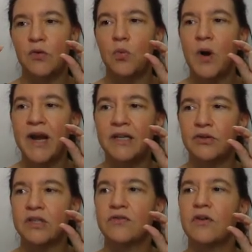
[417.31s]
y and
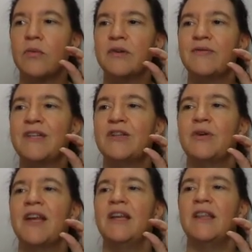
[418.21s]
transform it into
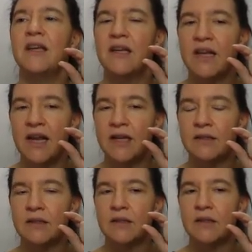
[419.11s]
anything in x,